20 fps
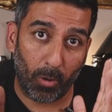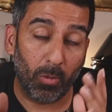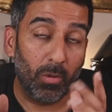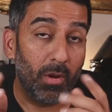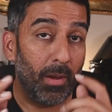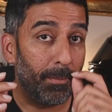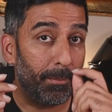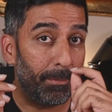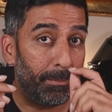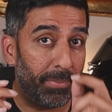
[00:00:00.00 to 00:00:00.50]

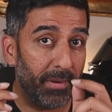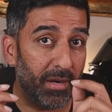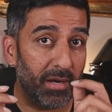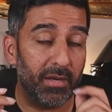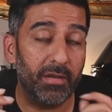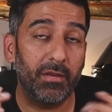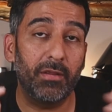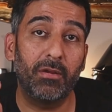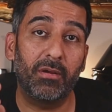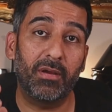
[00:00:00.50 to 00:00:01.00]
low,
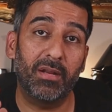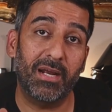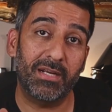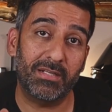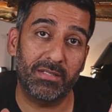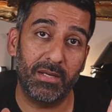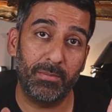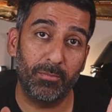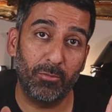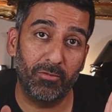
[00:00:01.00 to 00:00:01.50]
but you can
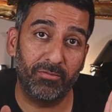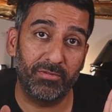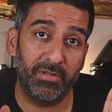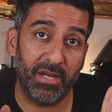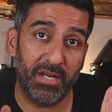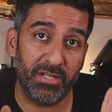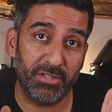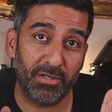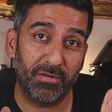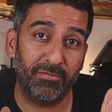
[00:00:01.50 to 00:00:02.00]
actually move
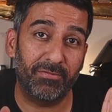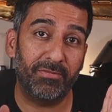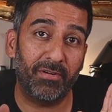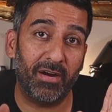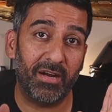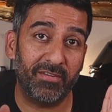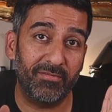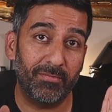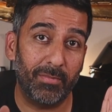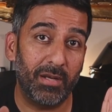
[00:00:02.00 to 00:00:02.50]
the engine
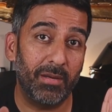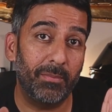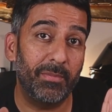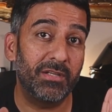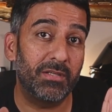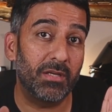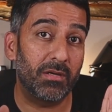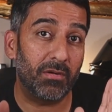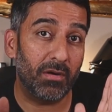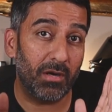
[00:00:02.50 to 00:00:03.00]

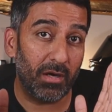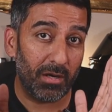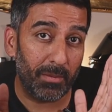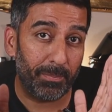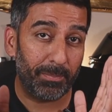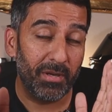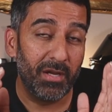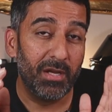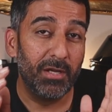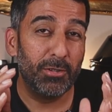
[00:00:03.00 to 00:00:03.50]
5mm
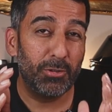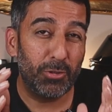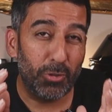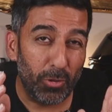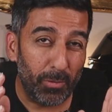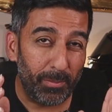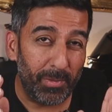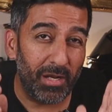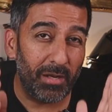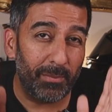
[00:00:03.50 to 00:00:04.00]
up,
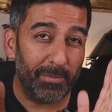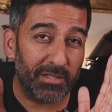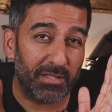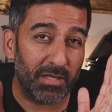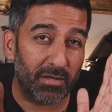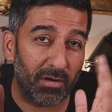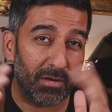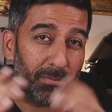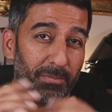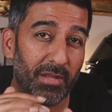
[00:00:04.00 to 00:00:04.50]

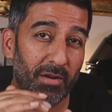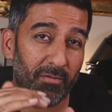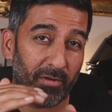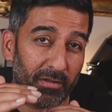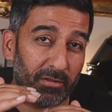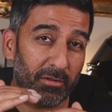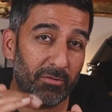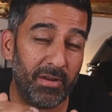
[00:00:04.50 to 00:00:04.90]
2mm up. There